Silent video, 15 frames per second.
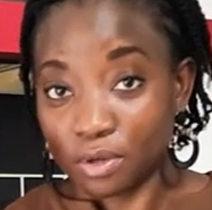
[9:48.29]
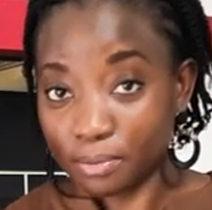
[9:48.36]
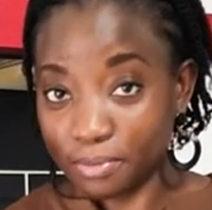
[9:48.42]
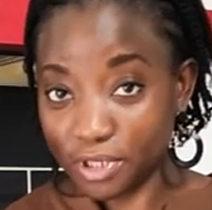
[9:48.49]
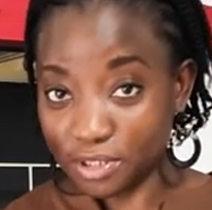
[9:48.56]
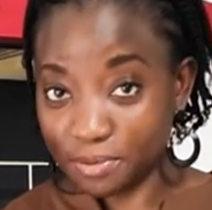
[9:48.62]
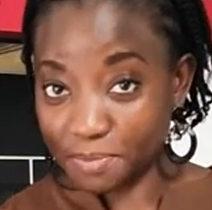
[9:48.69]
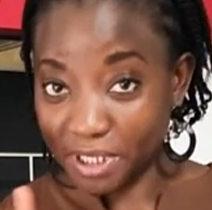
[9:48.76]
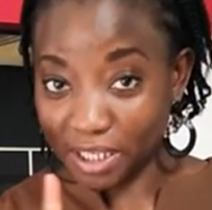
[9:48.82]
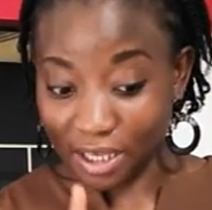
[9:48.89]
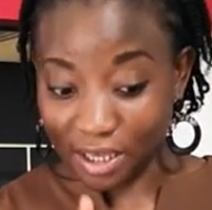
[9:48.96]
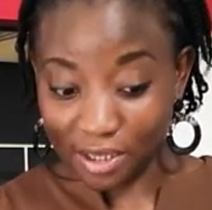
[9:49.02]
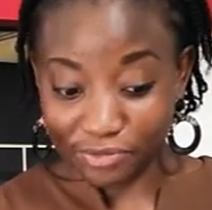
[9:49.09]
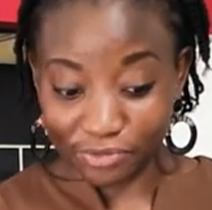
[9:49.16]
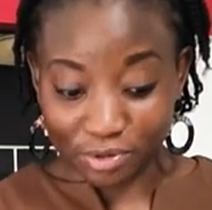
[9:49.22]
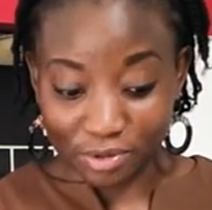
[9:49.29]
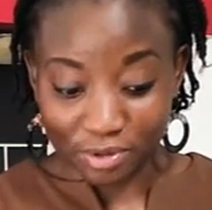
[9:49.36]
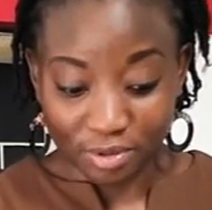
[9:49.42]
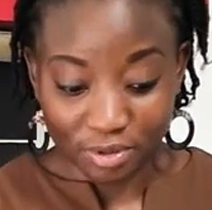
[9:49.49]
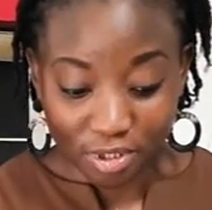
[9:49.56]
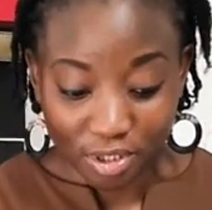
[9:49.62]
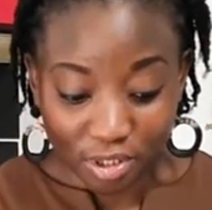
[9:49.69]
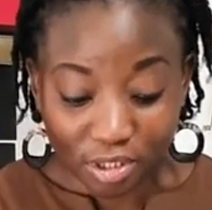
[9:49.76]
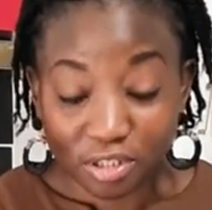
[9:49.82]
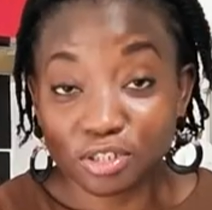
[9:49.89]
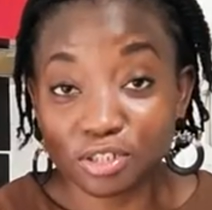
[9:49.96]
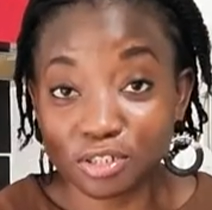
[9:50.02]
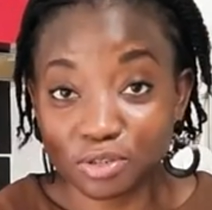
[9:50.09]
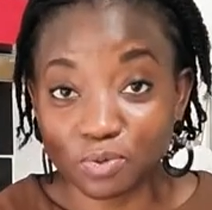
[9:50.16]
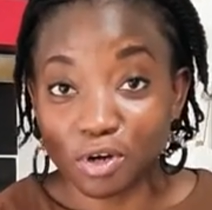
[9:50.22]
But be careful,
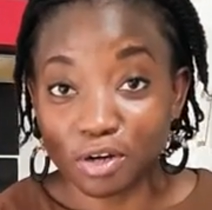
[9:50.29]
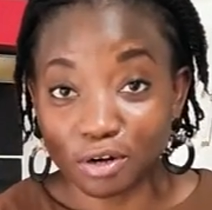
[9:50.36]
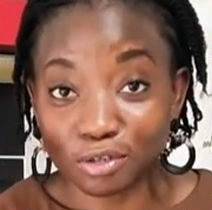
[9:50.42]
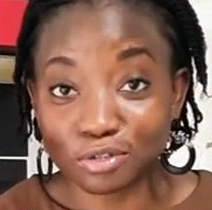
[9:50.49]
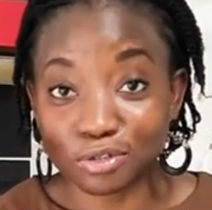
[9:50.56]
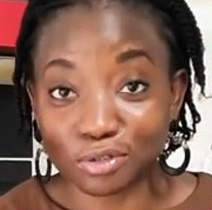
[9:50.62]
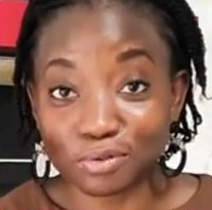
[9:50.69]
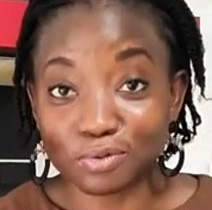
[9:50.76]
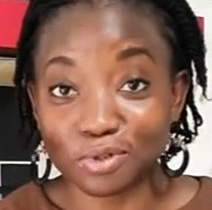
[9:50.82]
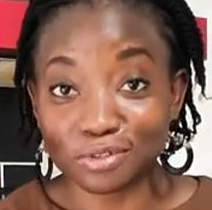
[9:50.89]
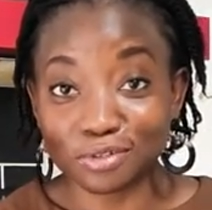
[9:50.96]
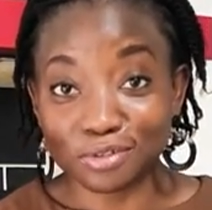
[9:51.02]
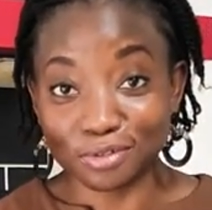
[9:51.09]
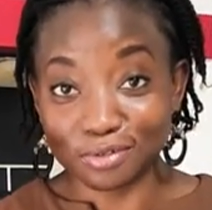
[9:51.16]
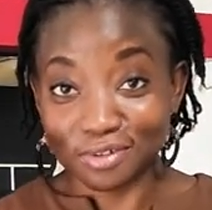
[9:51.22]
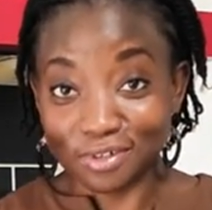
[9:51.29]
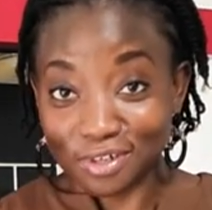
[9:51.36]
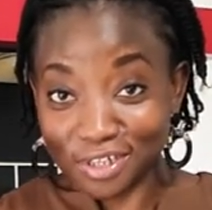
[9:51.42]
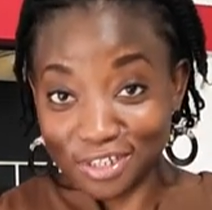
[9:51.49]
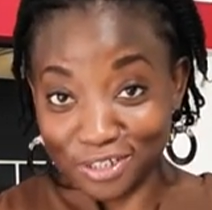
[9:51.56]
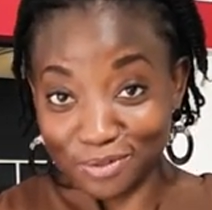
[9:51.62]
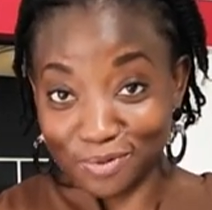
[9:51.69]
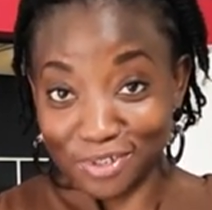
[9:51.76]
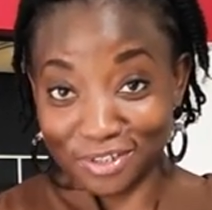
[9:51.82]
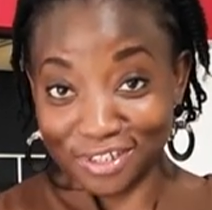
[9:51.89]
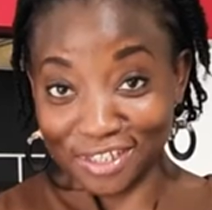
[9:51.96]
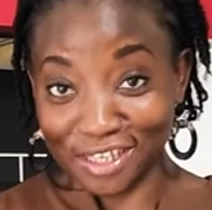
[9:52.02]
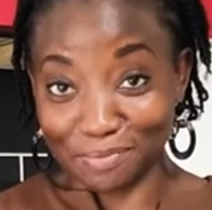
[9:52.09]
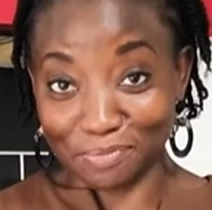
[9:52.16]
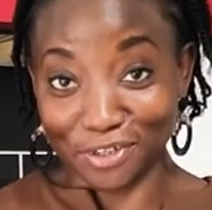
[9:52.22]
just one or two will do, because you want to
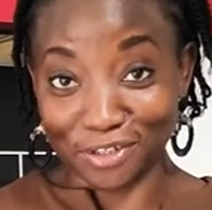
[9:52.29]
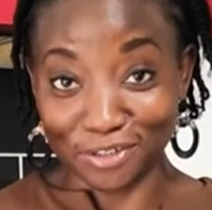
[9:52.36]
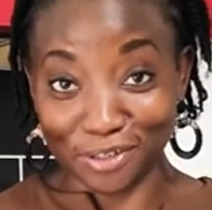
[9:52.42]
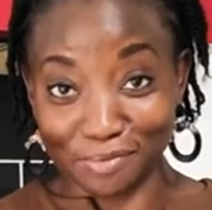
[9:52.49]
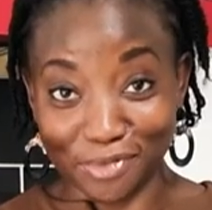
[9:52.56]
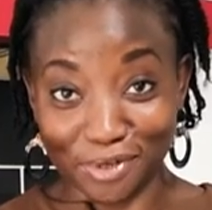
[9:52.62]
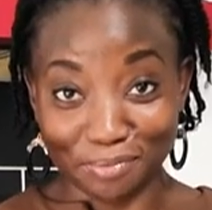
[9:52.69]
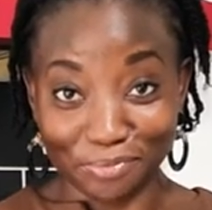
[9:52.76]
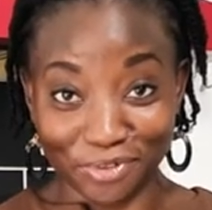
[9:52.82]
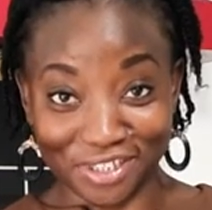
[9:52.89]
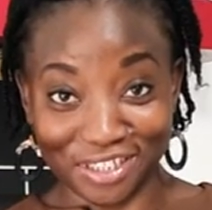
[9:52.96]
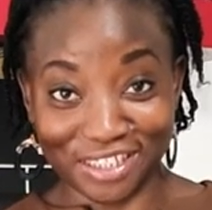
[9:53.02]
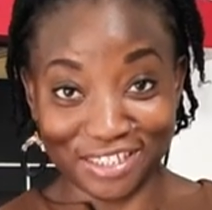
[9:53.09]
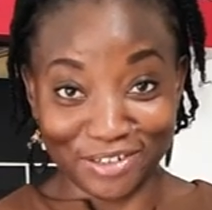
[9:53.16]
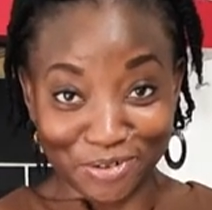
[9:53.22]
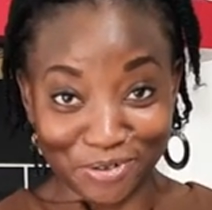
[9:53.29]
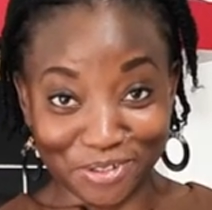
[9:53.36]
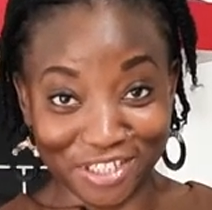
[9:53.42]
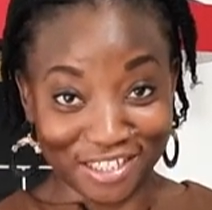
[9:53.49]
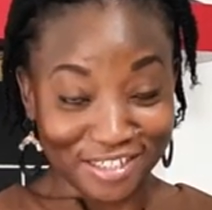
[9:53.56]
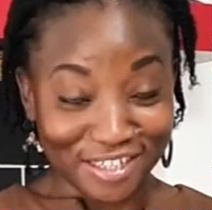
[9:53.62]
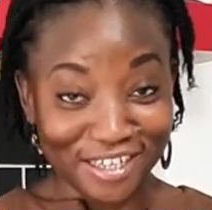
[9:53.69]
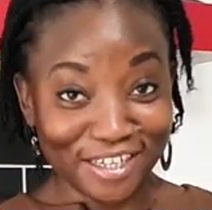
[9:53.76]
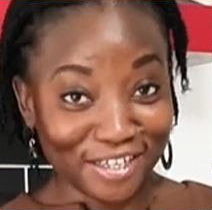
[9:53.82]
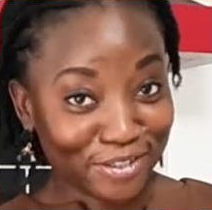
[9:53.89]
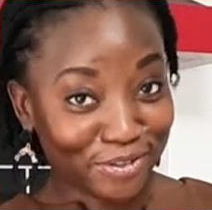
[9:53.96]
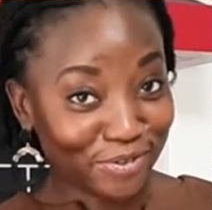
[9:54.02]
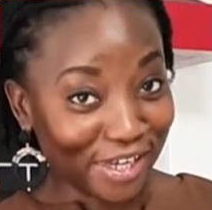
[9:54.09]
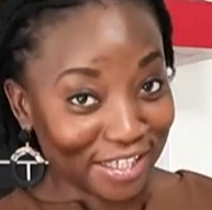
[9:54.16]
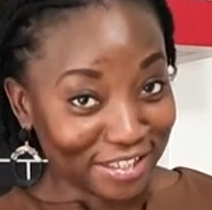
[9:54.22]
keep your summer body loading.
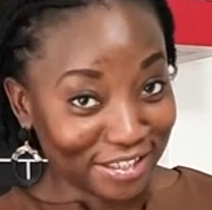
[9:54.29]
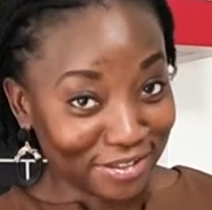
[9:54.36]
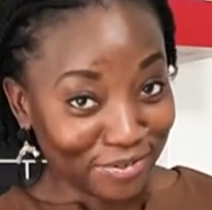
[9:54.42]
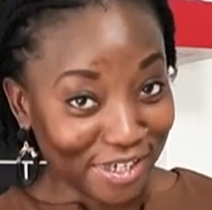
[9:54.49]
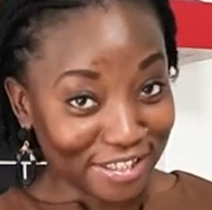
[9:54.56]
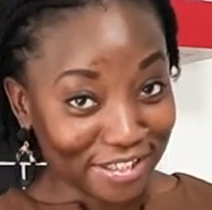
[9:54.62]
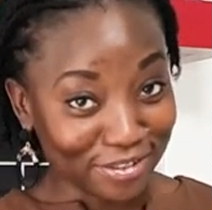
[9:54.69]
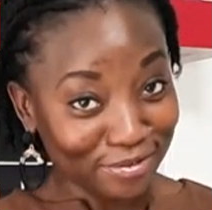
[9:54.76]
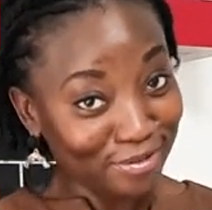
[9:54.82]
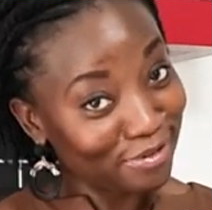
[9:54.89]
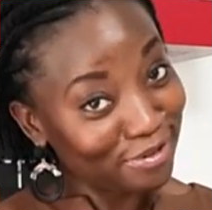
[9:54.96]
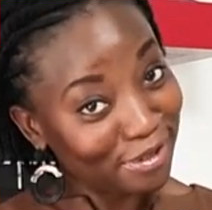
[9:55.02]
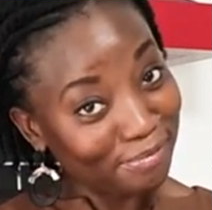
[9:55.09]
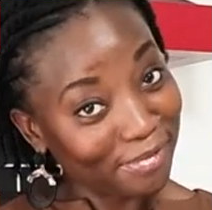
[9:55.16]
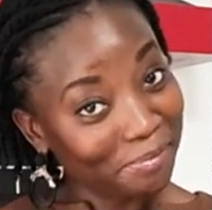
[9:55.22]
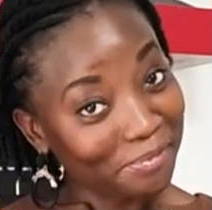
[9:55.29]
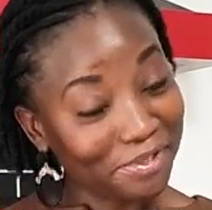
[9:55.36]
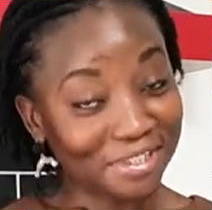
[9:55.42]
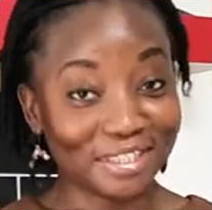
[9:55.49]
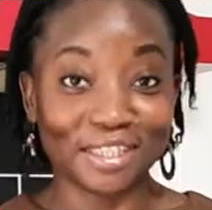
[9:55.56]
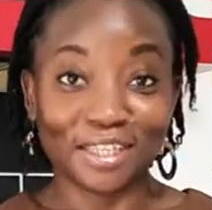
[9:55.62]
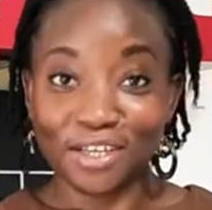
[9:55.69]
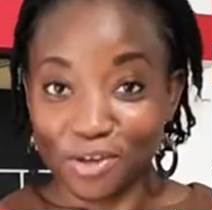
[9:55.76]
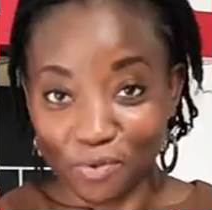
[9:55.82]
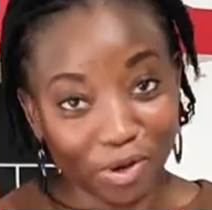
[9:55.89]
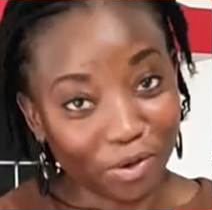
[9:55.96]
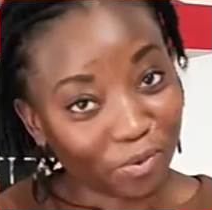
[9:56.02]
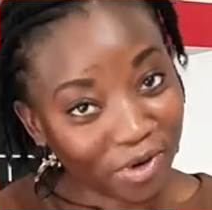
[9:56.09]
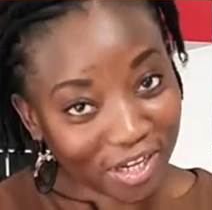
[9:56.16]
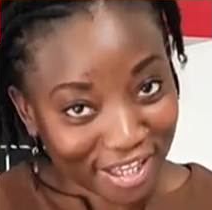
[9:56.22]
2022 summer body, we're
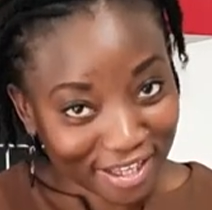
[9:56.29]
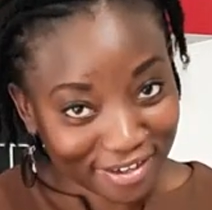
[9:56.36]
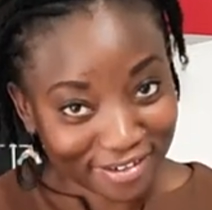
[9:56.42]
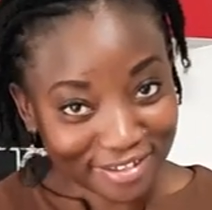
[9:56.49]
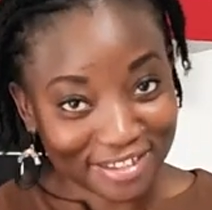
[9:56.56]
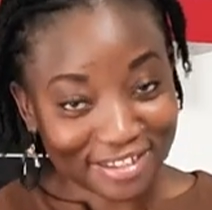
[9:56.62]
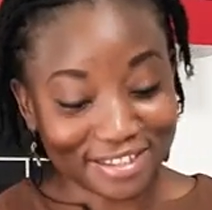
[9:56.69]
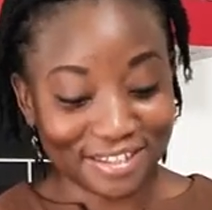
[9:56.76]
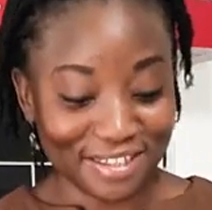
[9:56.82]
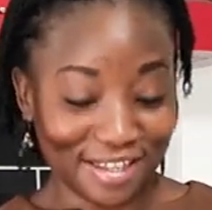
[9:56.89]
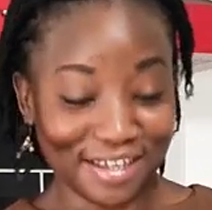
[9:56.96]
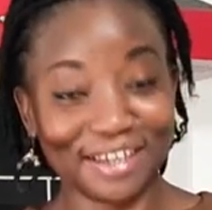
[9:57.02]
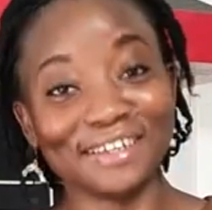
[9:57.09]
working on it.